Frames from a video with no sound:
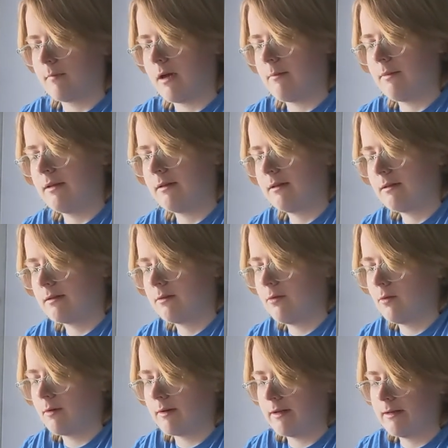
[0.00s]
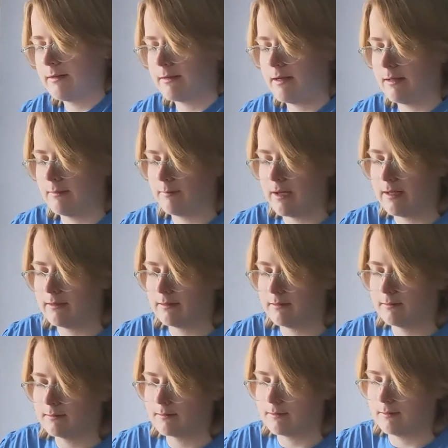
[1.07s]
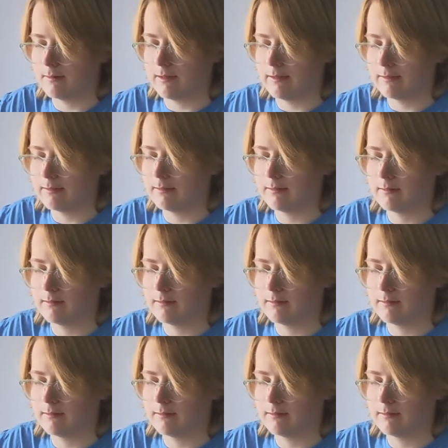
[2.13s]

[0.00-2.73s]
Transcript: I mean, this gourd is getting painted, so, like,